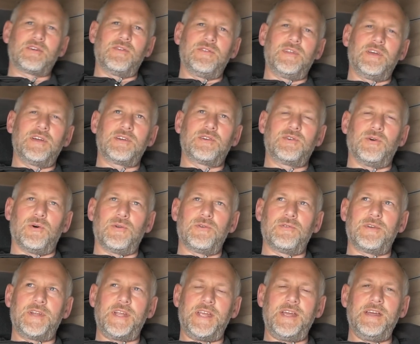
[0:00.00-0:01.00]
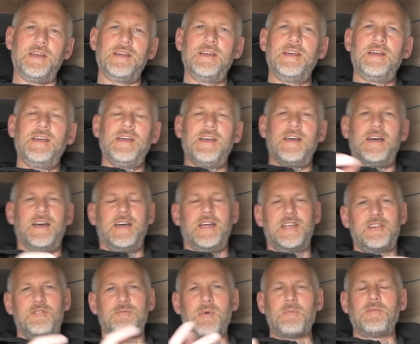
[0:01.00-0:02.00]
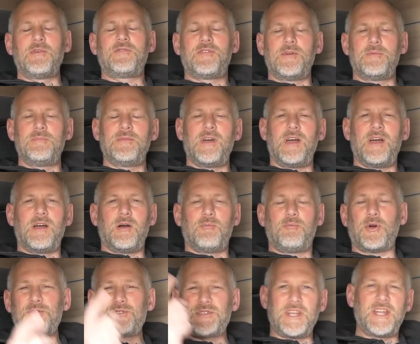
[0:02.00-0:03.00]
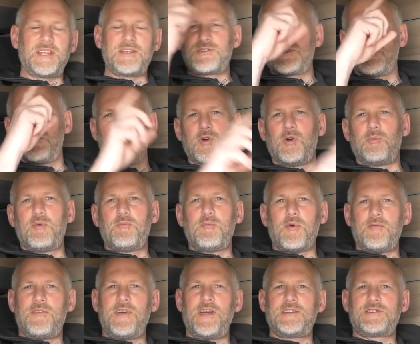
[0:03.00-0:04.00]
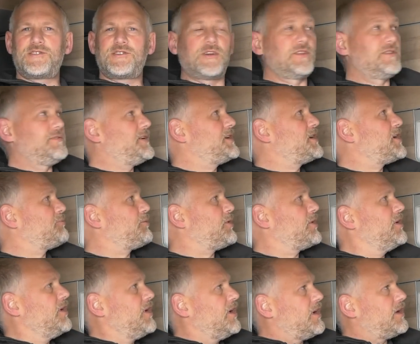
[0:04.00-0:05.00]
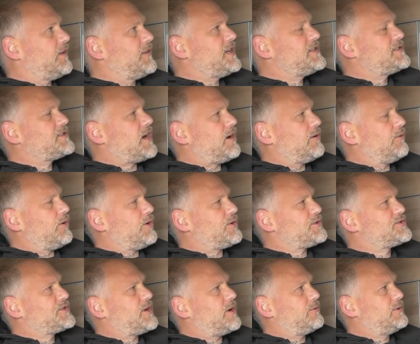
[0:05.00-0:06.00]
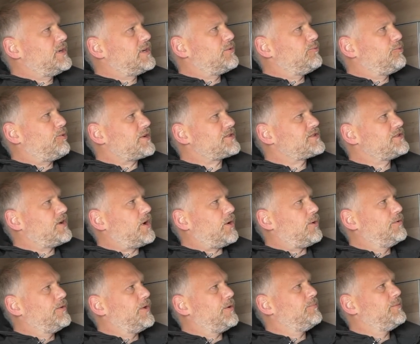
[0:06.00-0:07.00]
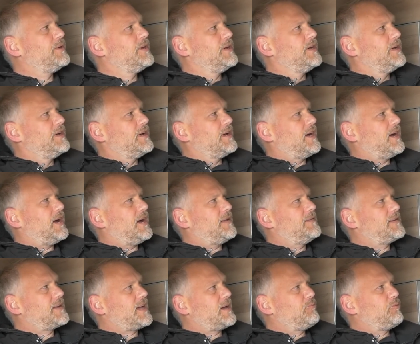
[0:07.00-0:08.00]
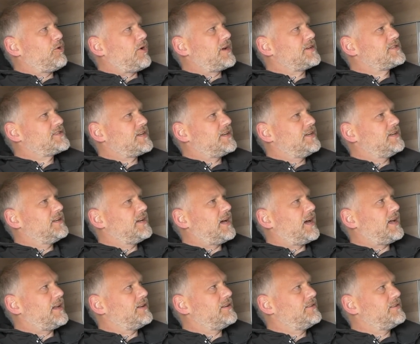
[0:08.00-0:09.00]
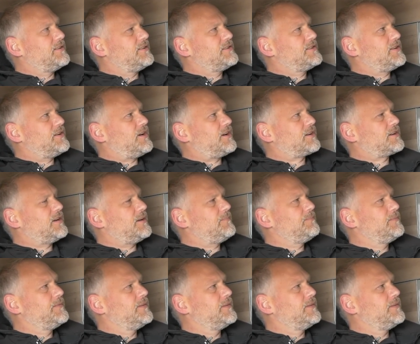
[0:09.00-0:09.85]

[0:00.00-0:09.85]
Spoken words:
on the corner on here, and if you remember from I'll post the link somewhere up above here to show you the video, but these are also, you can press and hold them and they get brighter and darker.